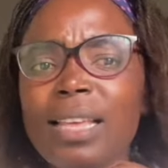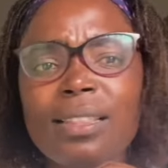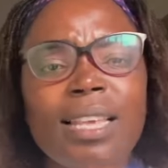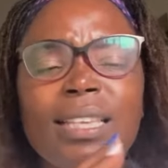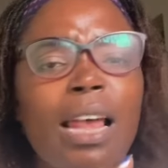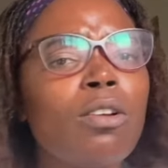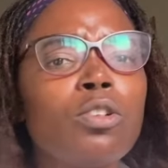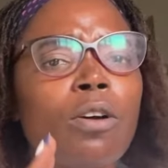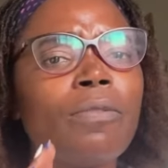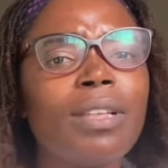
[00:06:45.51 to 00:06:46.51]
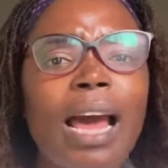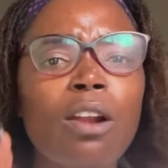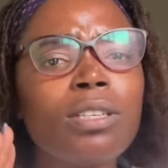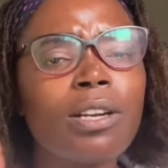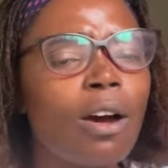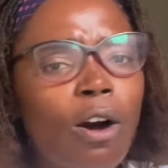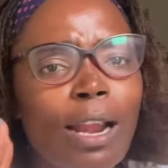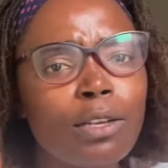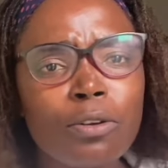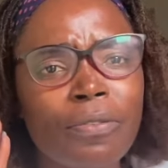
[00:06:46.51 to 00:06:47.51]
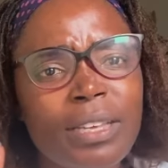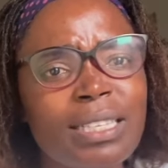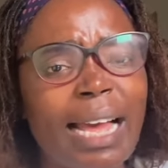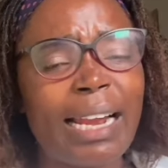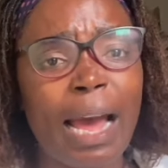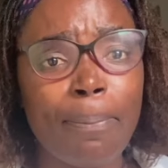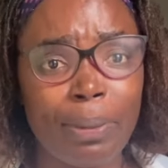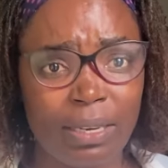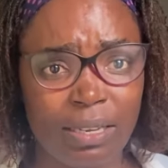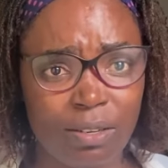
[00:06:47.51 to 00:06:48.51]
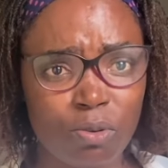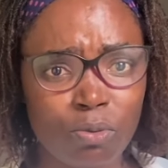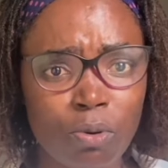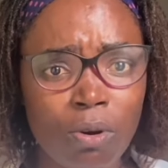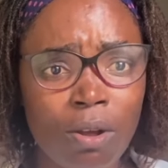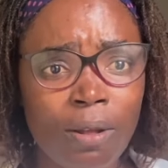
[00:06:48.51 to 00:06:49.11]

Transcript: there's a lot of things are happening. You know,